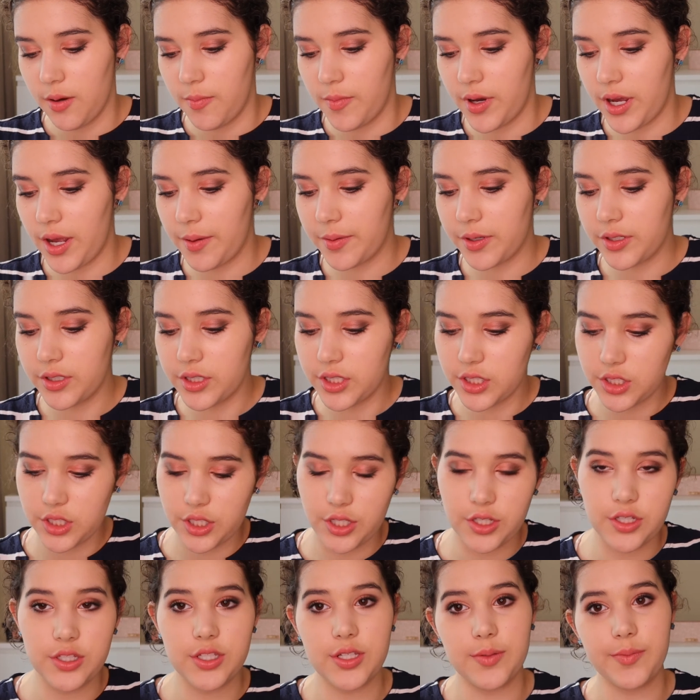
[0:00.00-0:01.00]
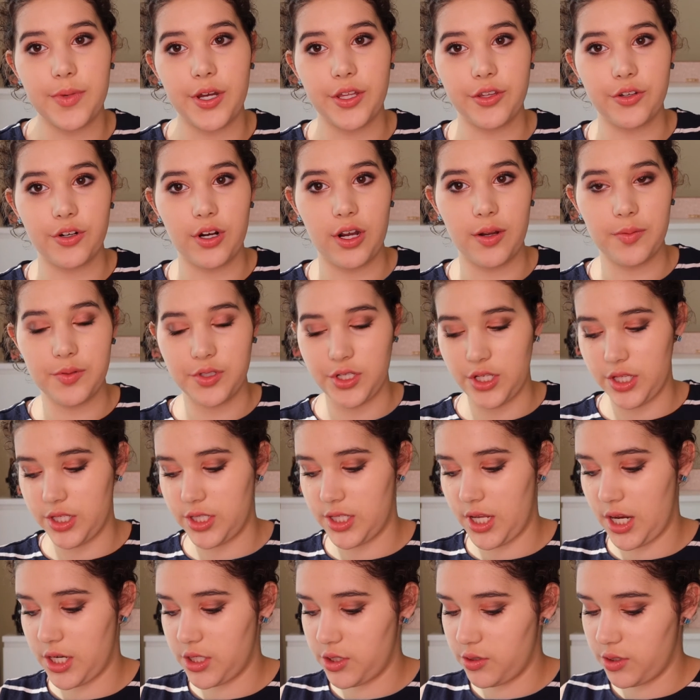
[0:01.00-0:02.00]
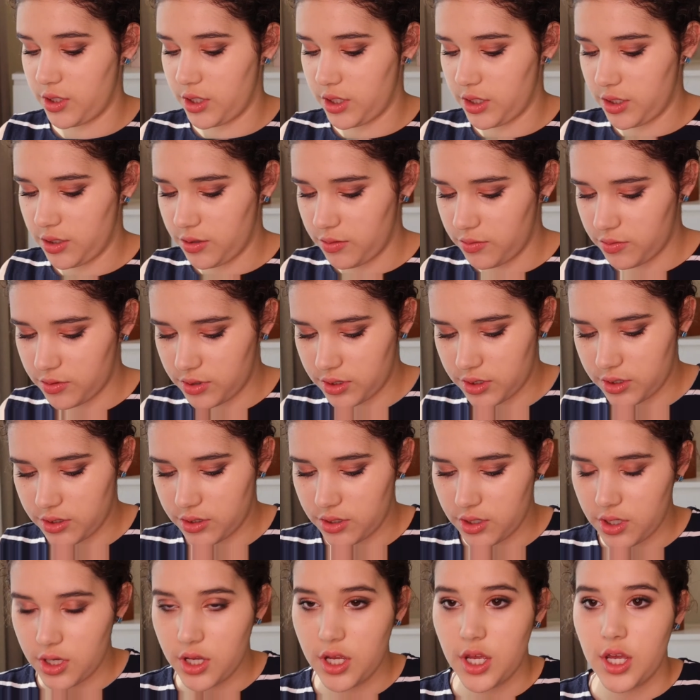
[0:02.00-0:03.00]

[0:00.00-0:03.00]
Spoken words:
But I'm going to show you some other options that you can use.